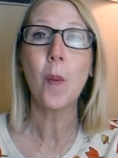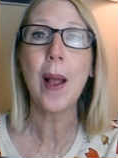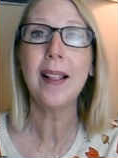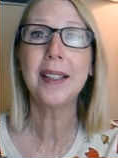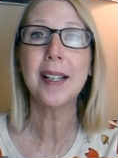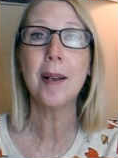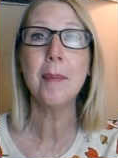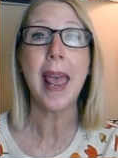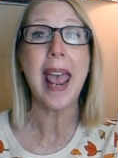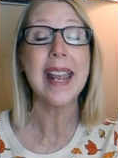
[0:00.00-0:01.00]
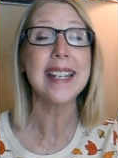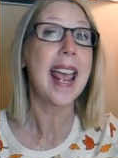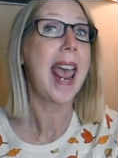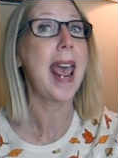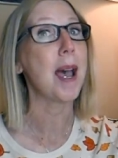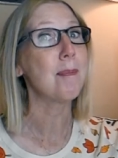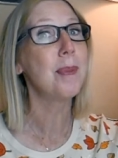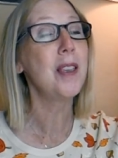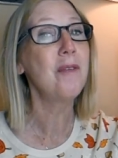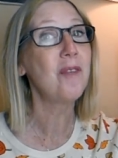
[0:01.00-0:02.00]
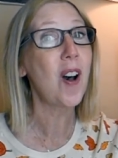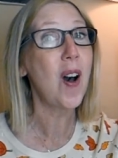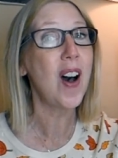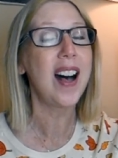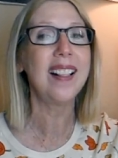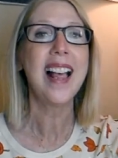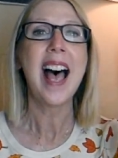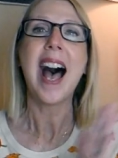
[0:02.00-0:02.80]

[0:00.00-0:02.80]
Welcome and happy fall.